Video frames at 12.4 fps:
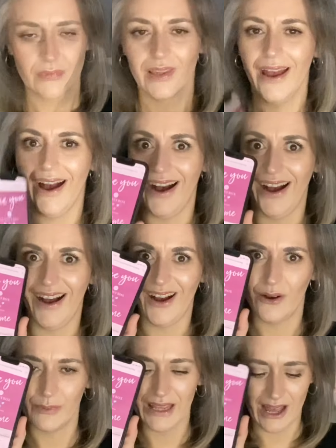Haha,
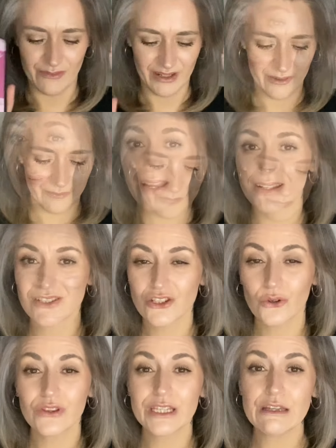we have it. Right,
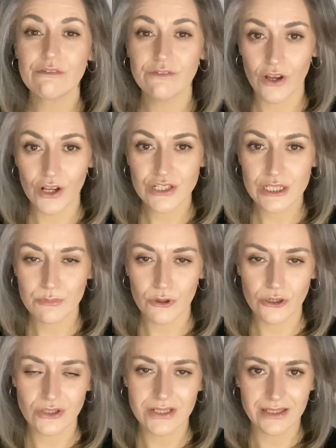so the first
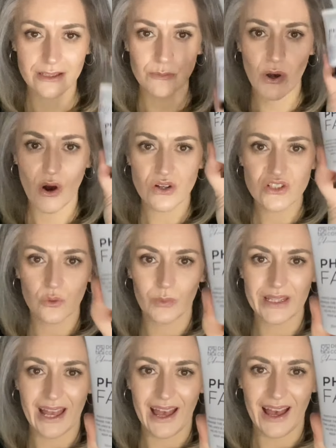product in the box
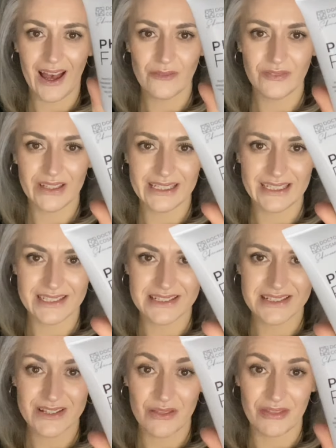we have
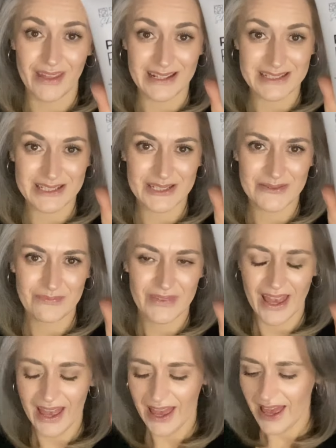is this.
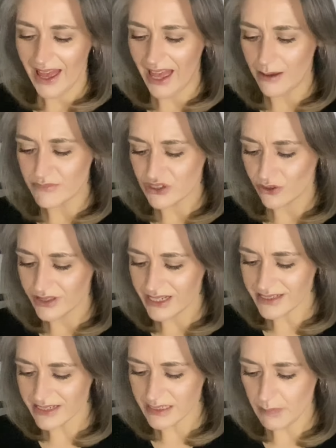So
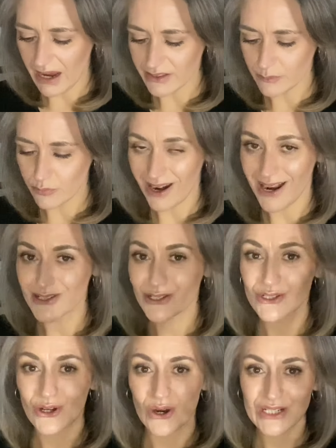this is by the
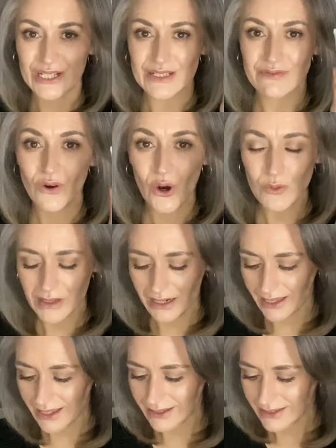brand Doctor's
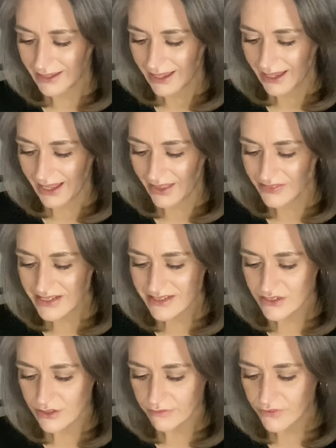Formula, and this
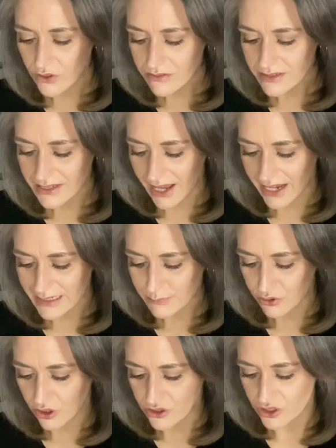is a full-size
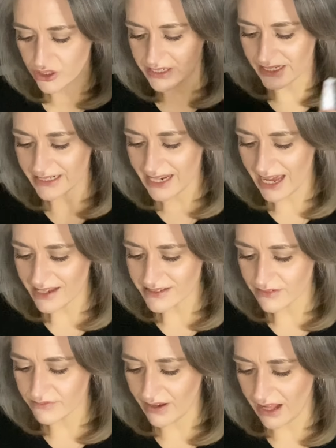product, and it has
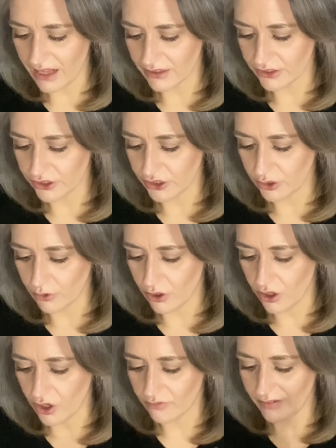a value
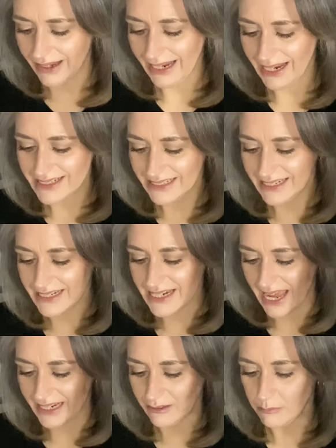of
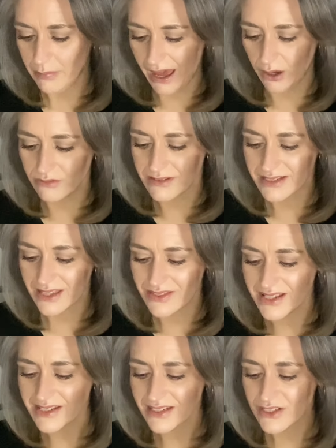£89, and
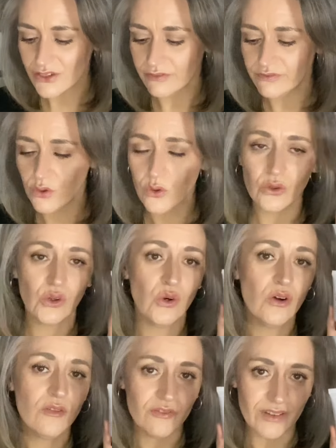this is a
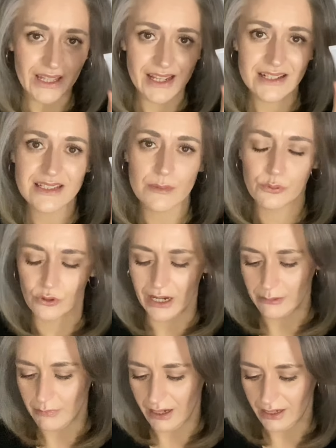photo face
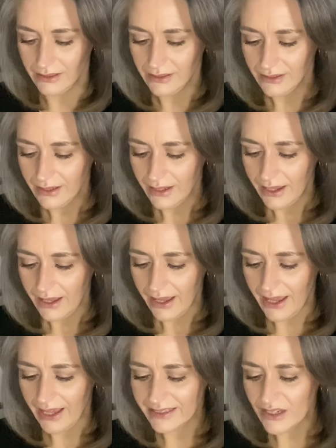primer.
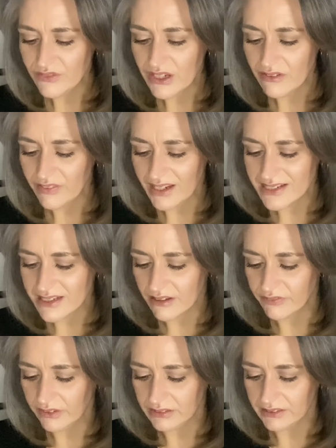Give your face a
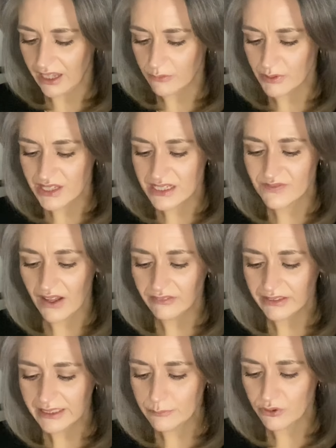filter with this
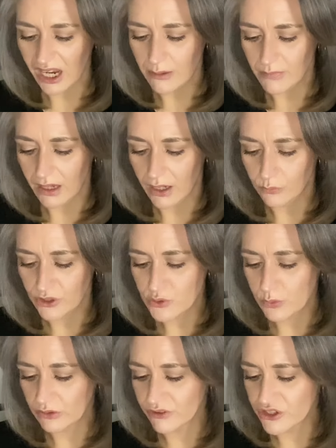velvety primer, which
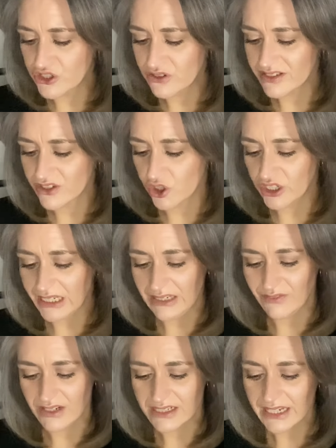will reduce
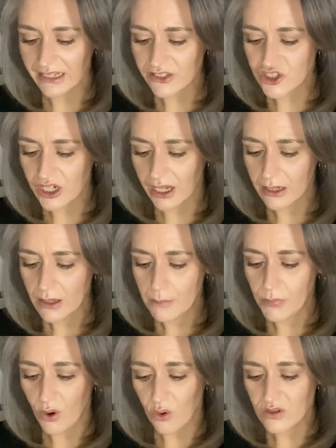uneven texture,
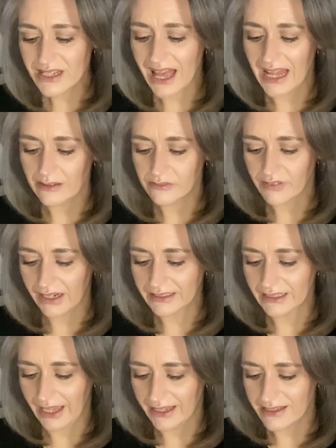pores and
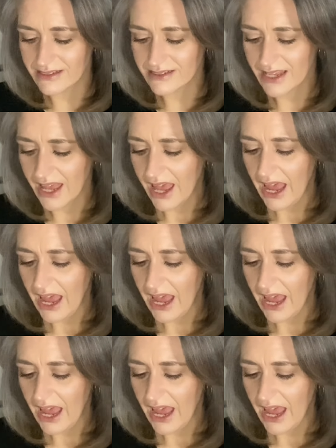fine lines.